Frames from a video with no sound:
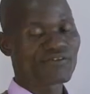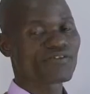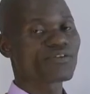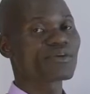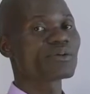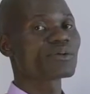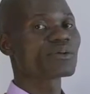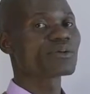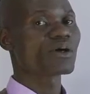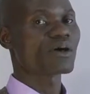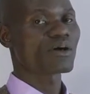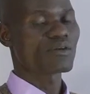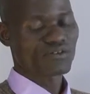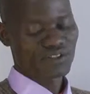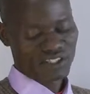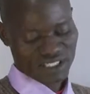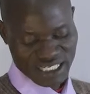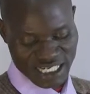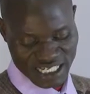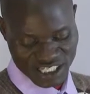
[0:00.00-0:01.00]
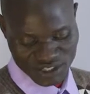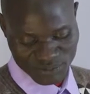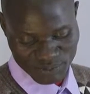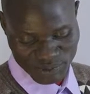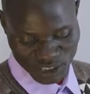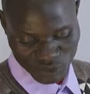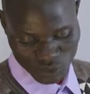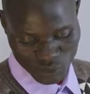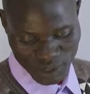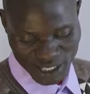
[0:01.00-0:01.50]
full of
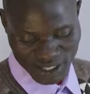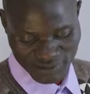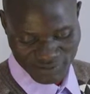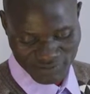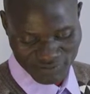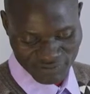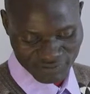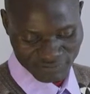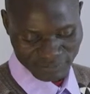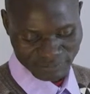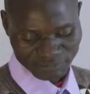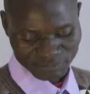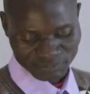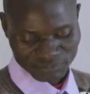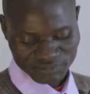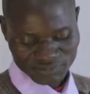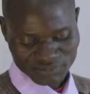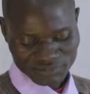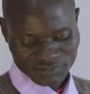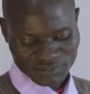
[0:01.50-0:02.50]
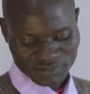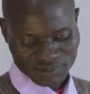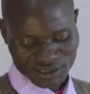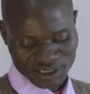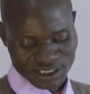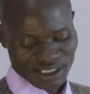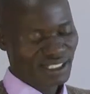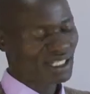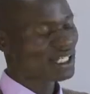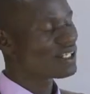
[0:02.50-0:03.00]
seismic wave,
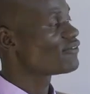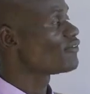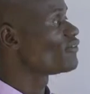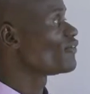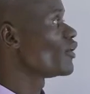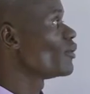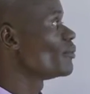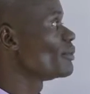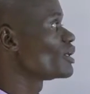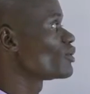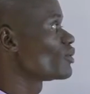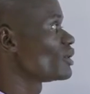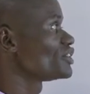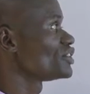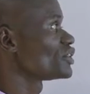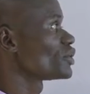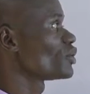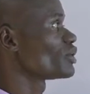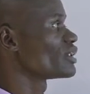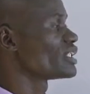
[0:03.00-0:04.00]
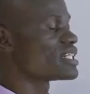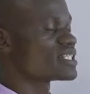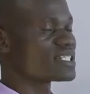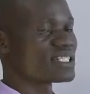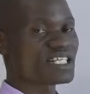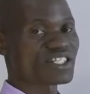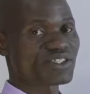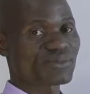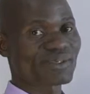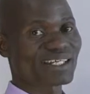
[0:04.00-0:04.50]
then forming what we call the
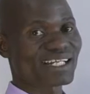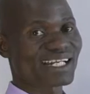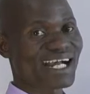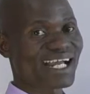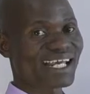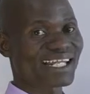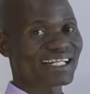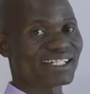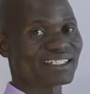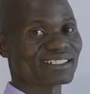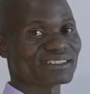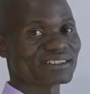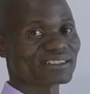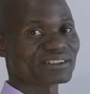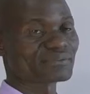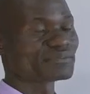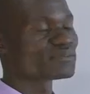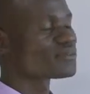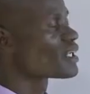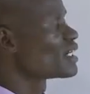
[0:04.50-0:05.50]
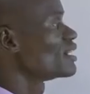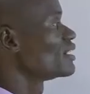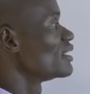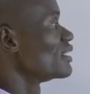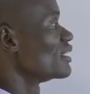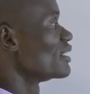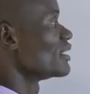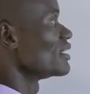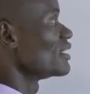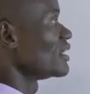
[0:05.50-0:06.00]
seismic islands.
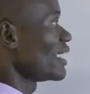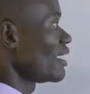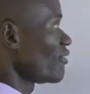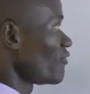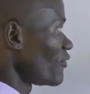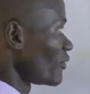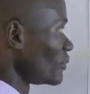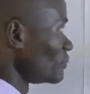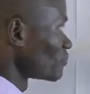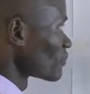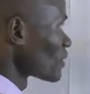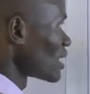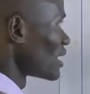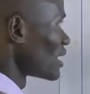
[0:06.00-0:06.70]
And therefore,